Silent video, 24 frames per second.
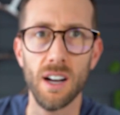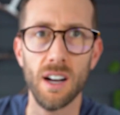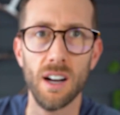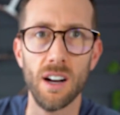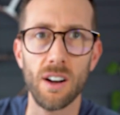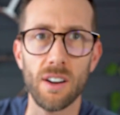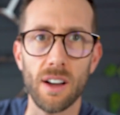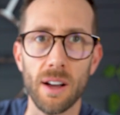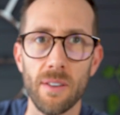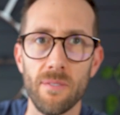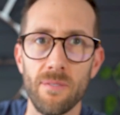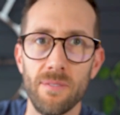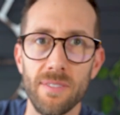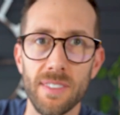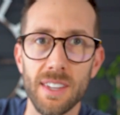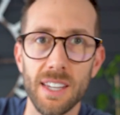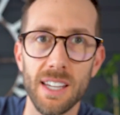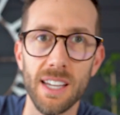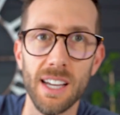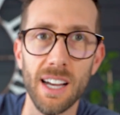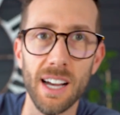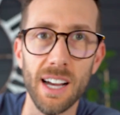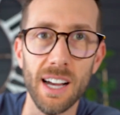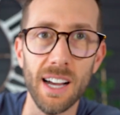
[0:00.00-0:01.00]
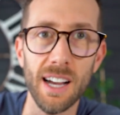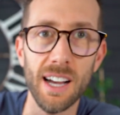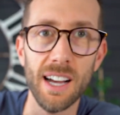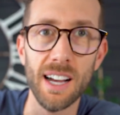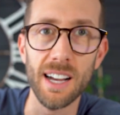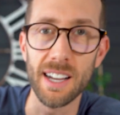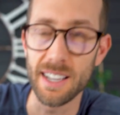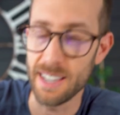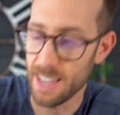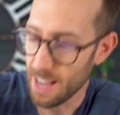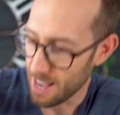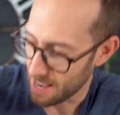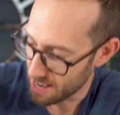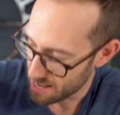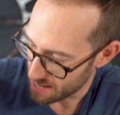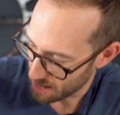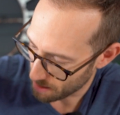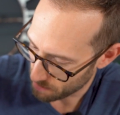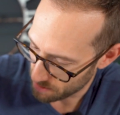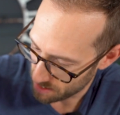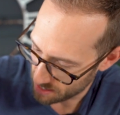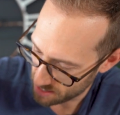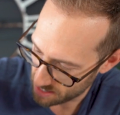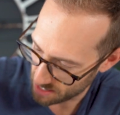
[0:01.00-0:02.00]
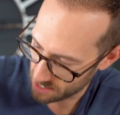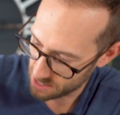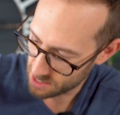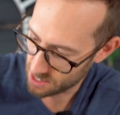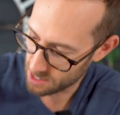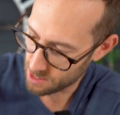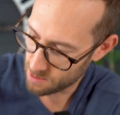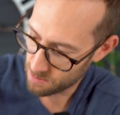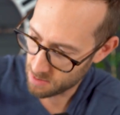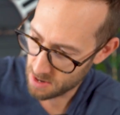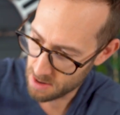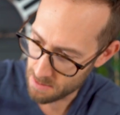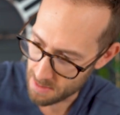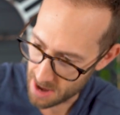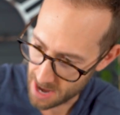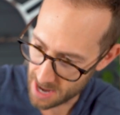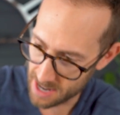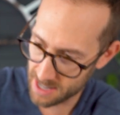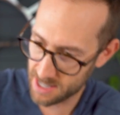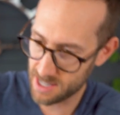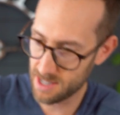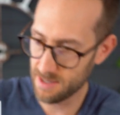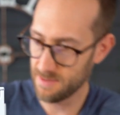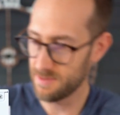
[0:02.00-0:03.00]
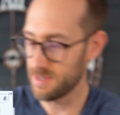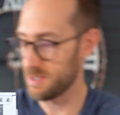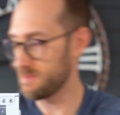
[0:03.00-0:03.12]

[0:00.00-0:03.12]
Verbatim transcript: Okay. Uh, yeah, I mean, it, it's pretty massive.